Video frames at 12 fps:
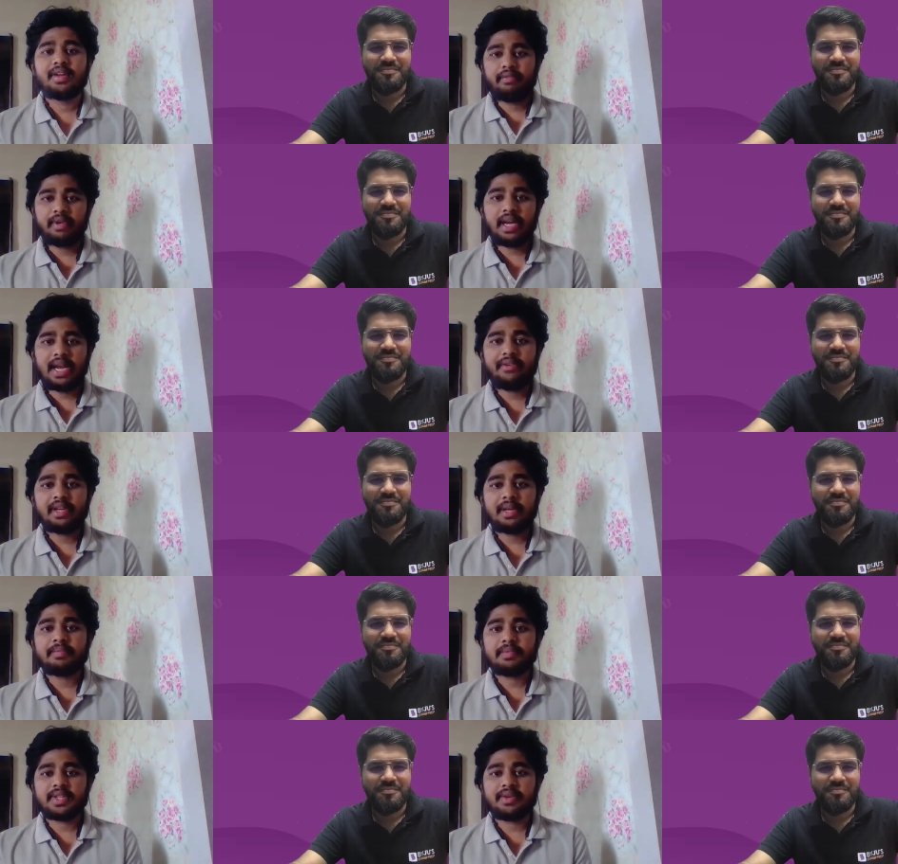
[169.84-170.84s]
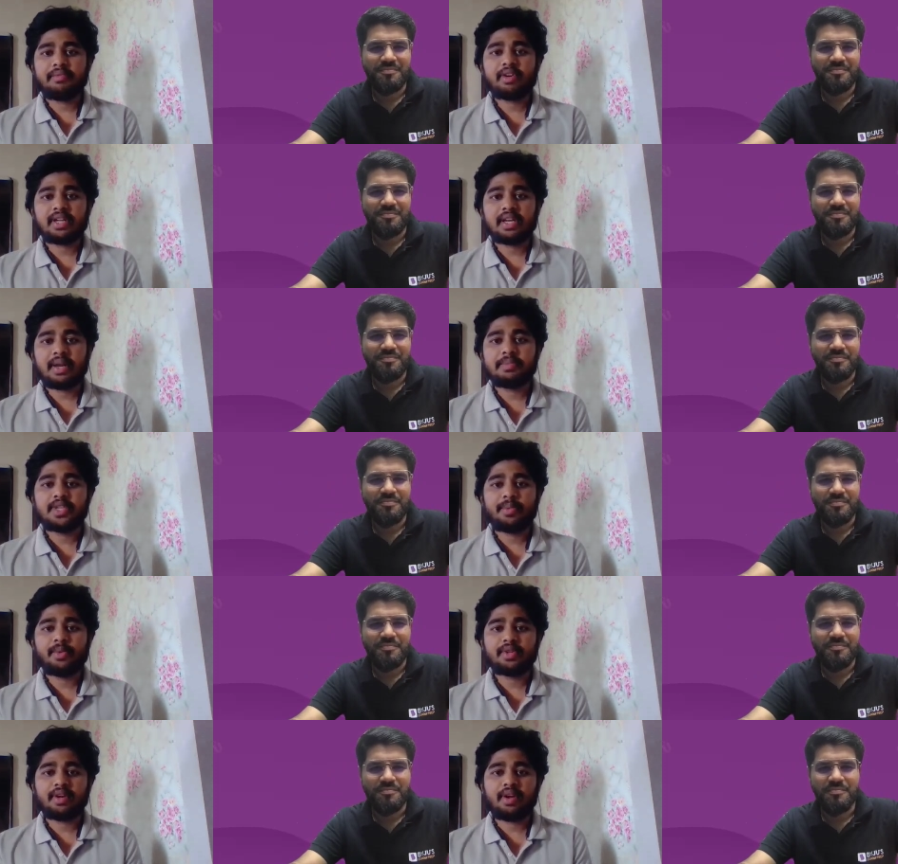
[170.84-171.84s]
Speaker 1: we are having somewhat clumsy
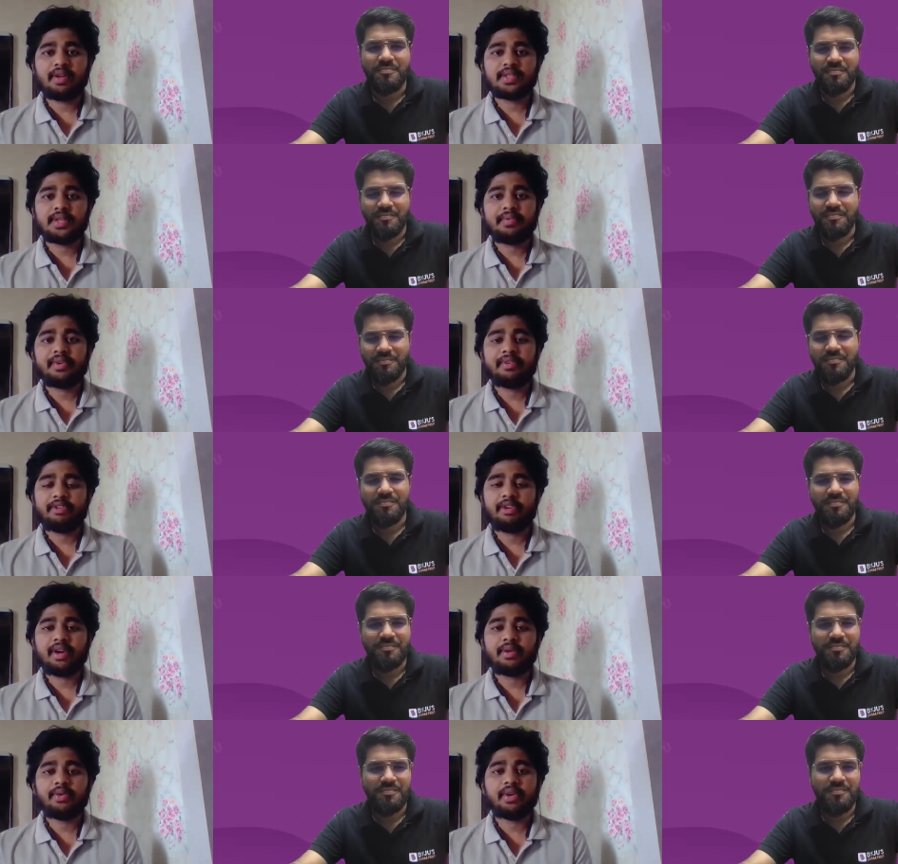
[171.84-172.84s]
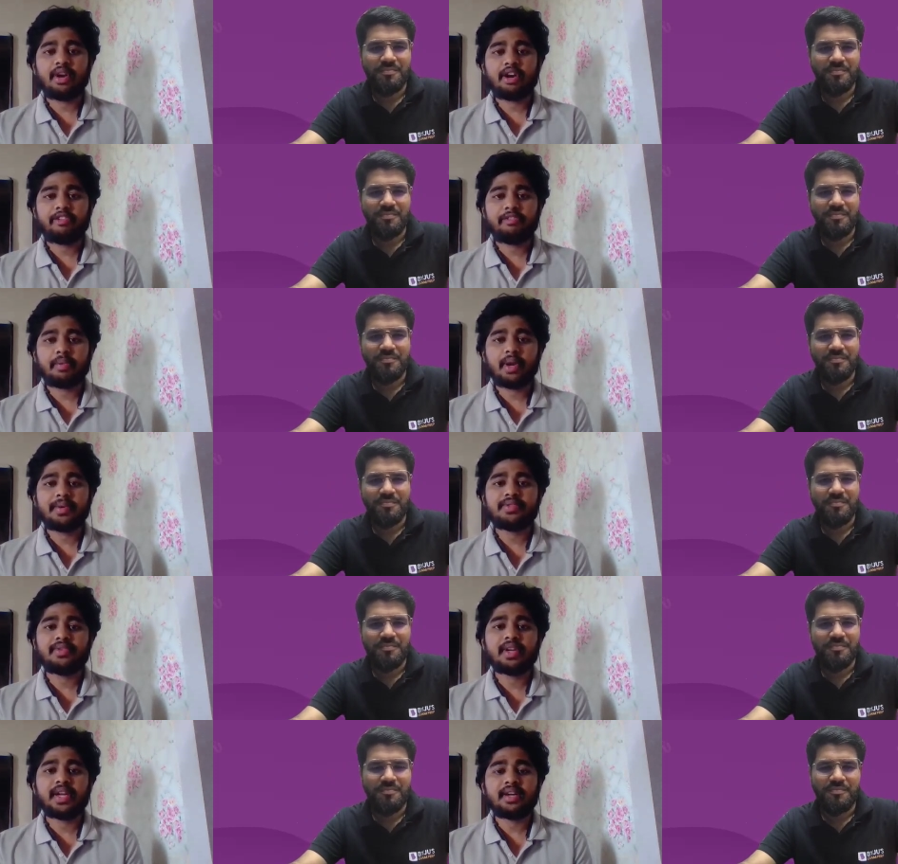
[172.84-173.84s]
about the concept. If you are doing a lot of
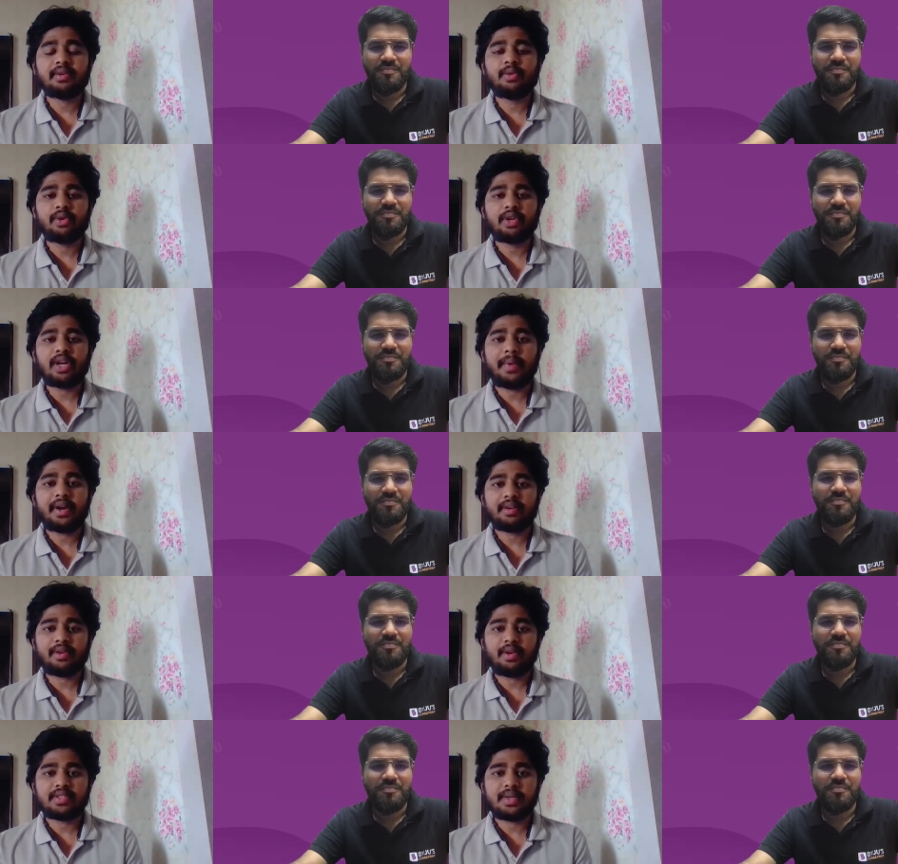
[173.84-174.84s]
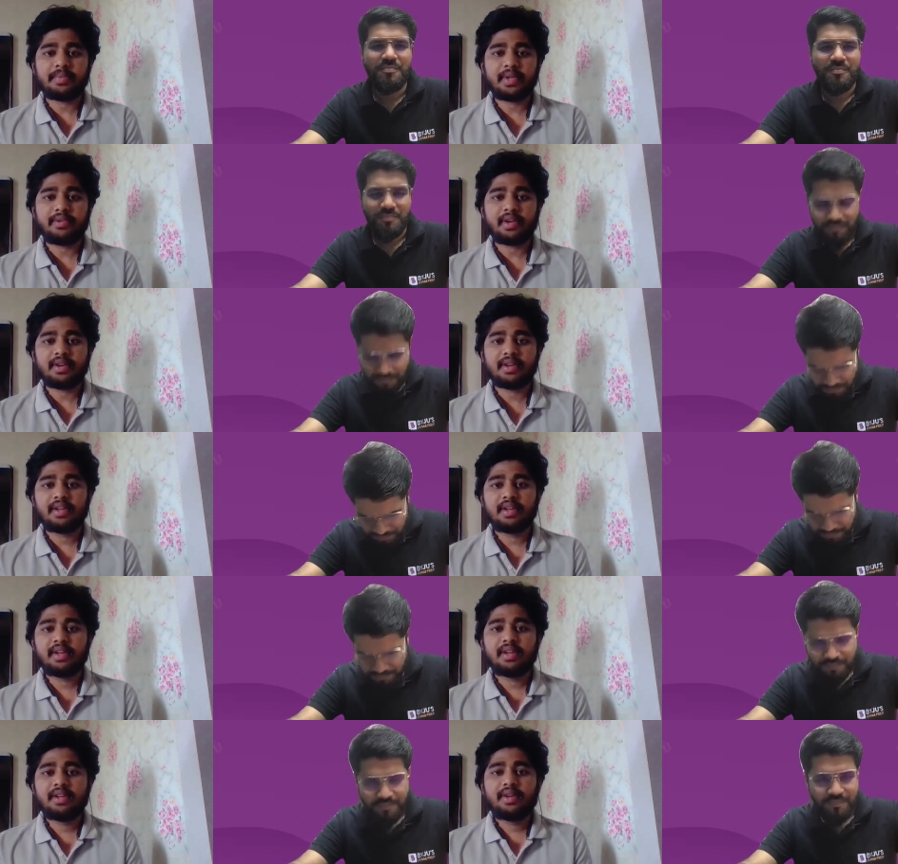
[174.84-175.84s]
problems, you will get good command on concept even.
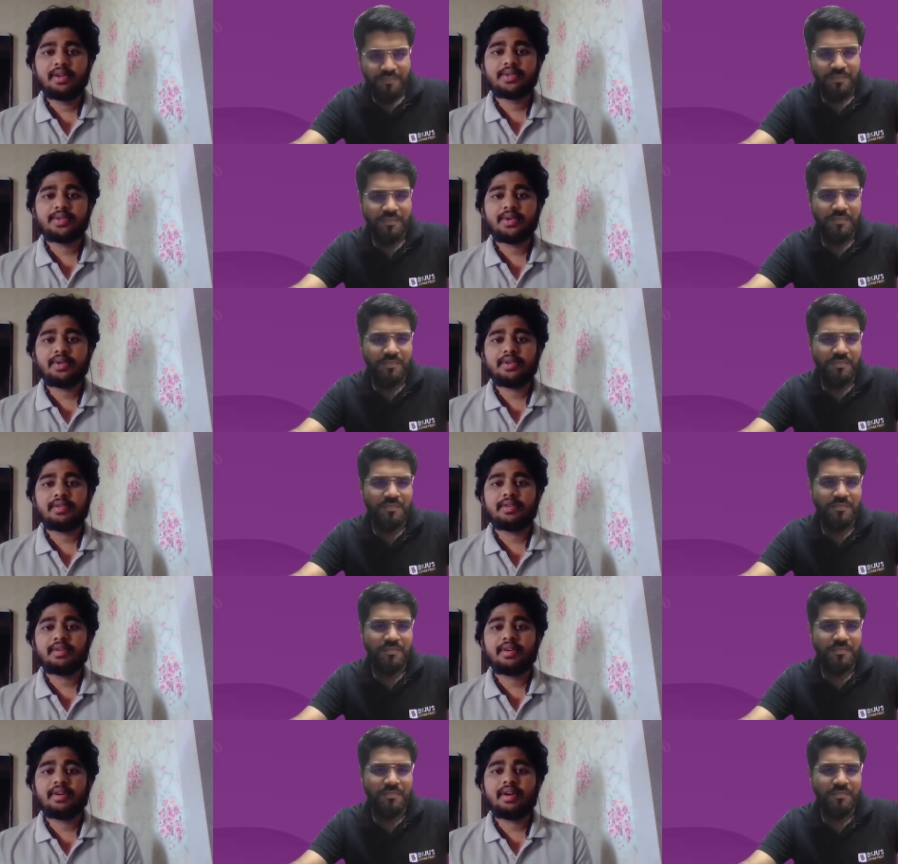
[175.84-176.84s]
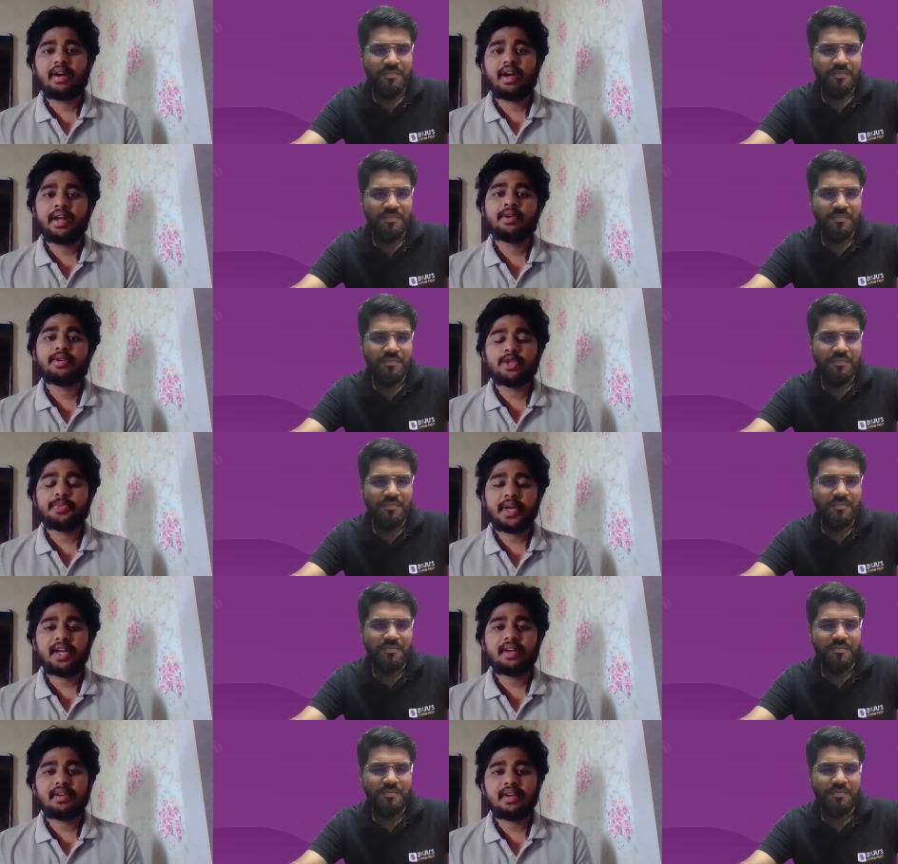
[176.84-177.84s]
Hmm. So I used to
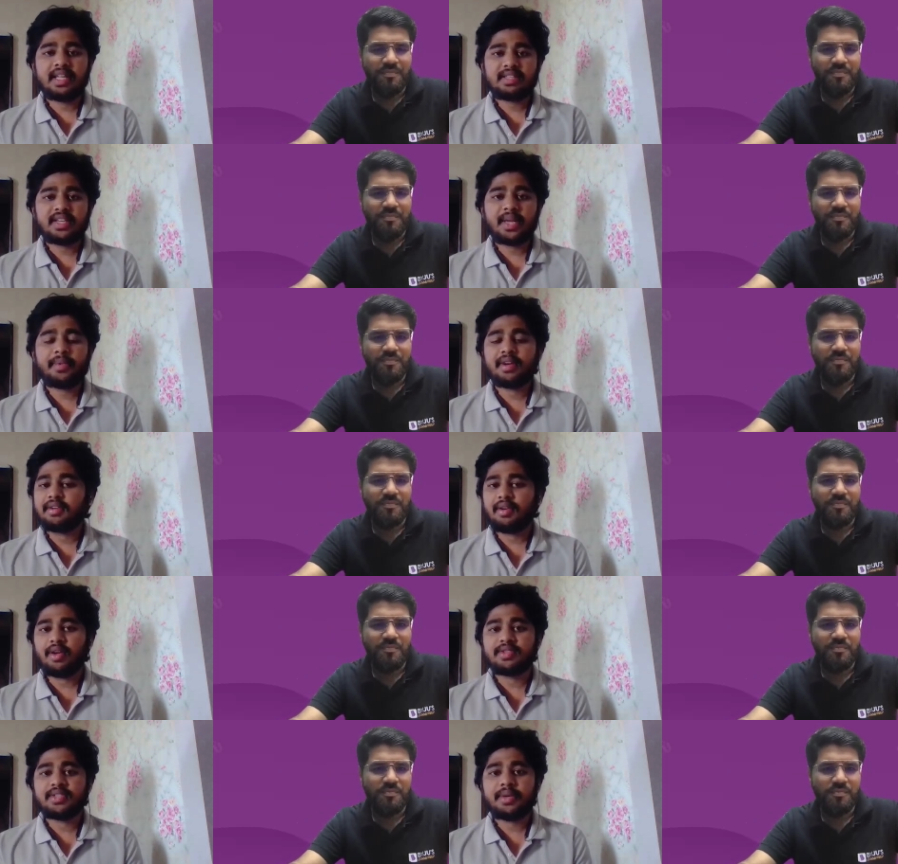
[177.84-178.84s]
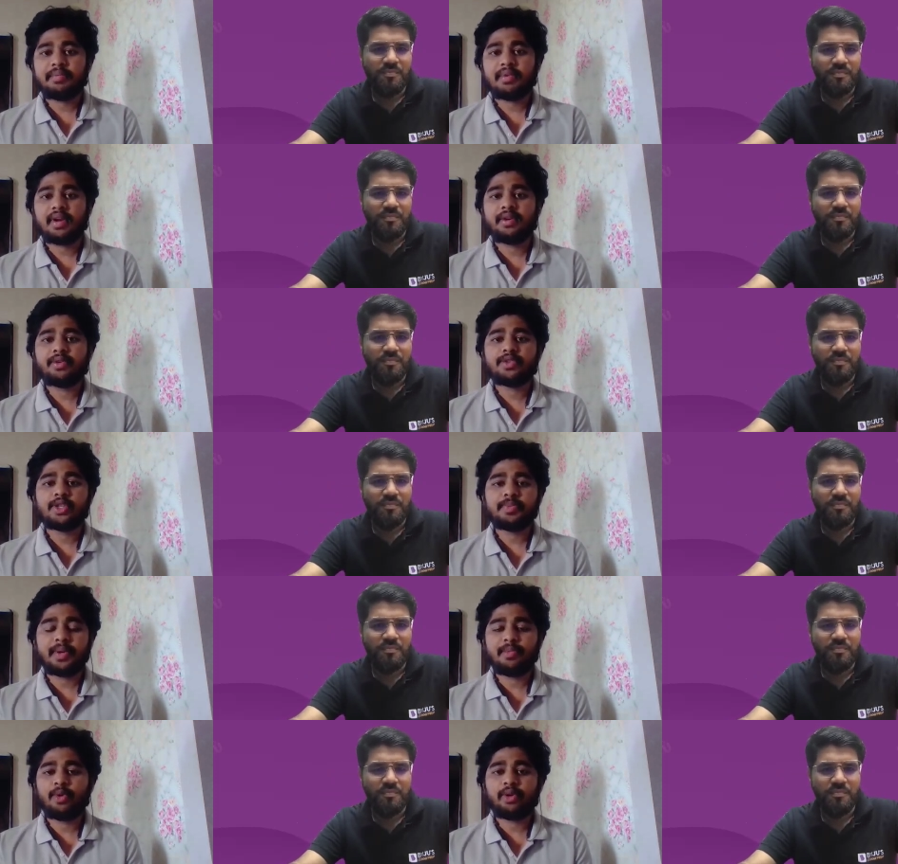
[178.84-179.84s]
spend less time on concept and used to
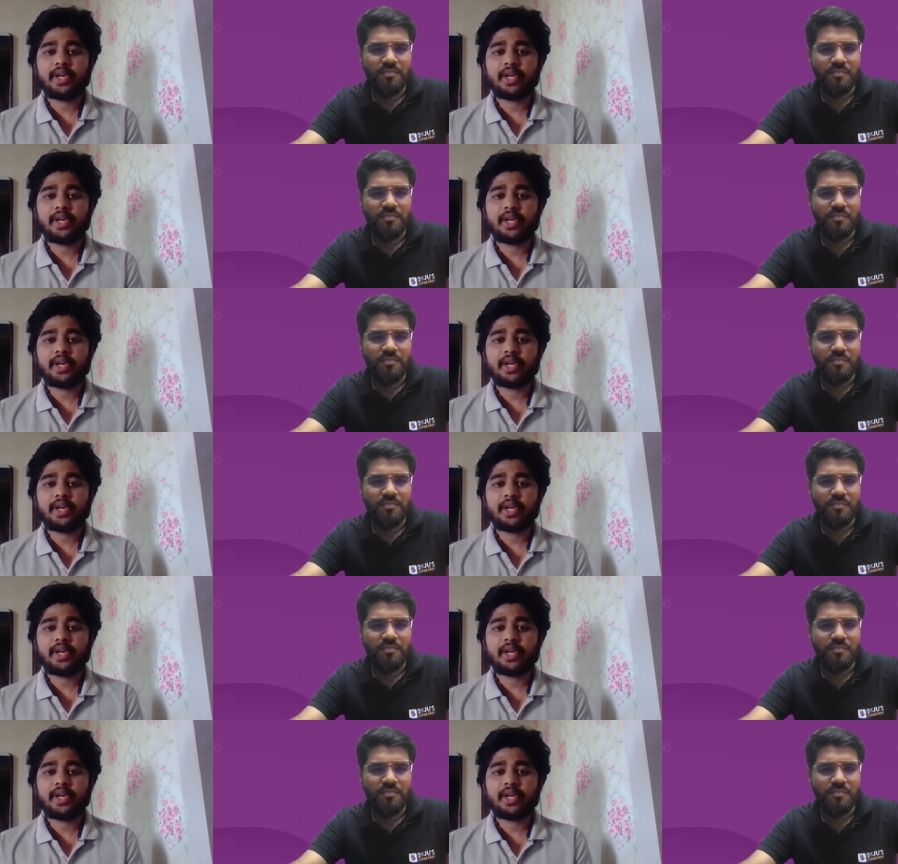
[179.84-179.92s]
spend more